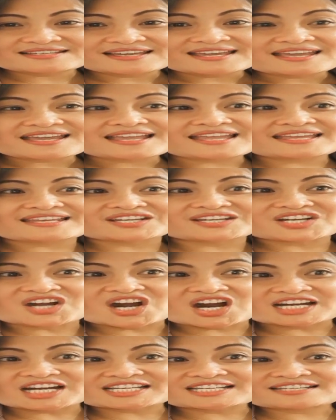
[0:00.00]
and a
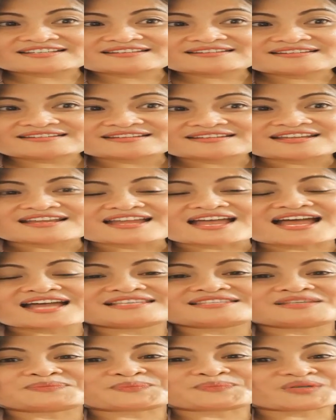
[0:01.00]
garden
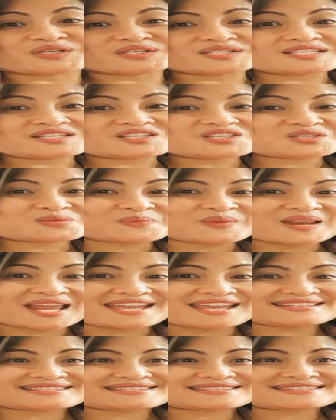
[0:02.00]
as a person's
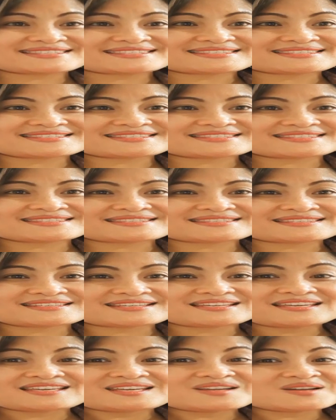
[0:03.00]
place.
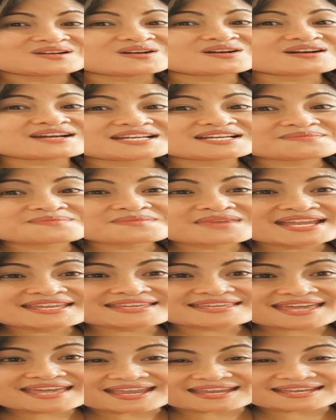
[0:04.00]
Or in my
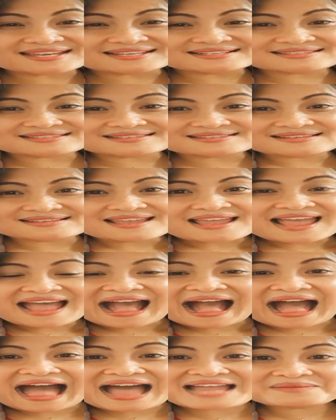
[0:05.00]
case,
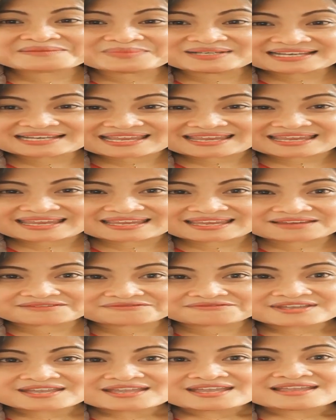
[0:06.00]
I
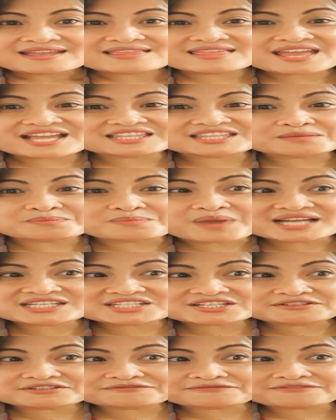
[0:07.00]
believe that a
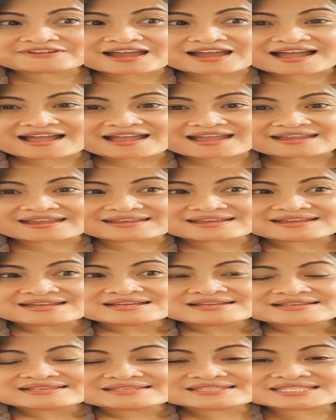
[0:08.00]
butterfly
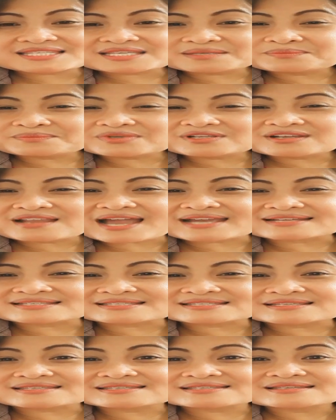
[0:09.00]

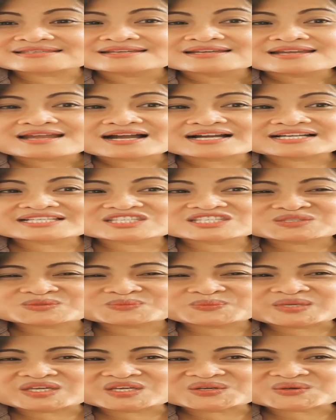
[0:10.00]
symbolizes a
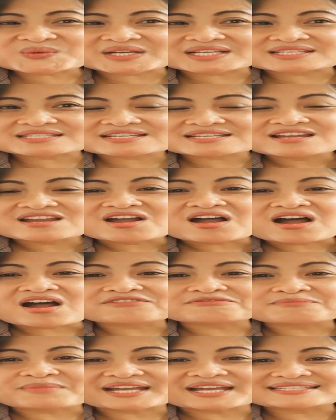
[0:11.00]
spirit
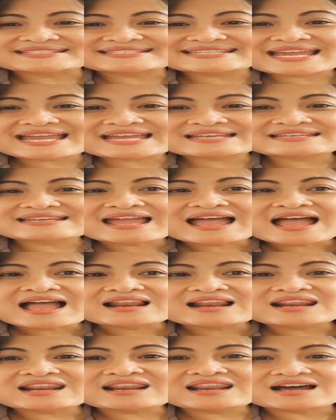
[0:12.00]
of my dead
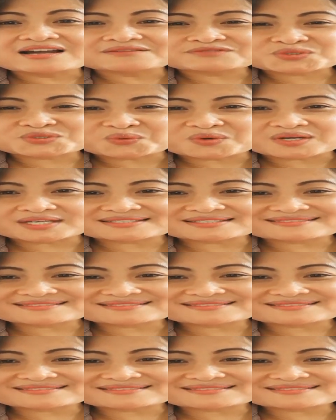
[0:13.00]
loved one.